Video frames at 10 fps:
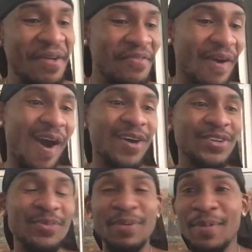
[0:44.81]
For all
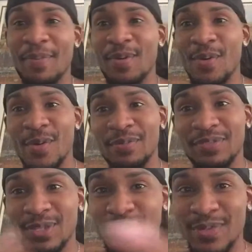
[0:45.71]
you people who've
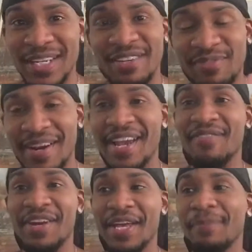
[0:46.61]
tuned in for
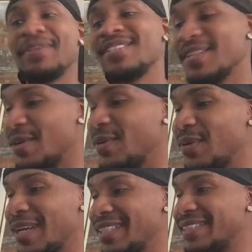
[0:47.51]
every episode,